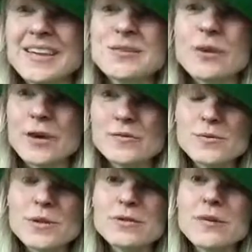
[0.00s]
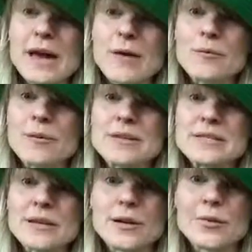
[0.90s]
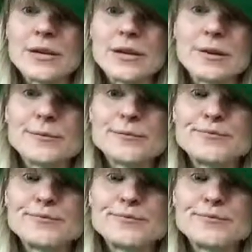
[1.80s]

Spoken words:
So after we do that, we want to set our window.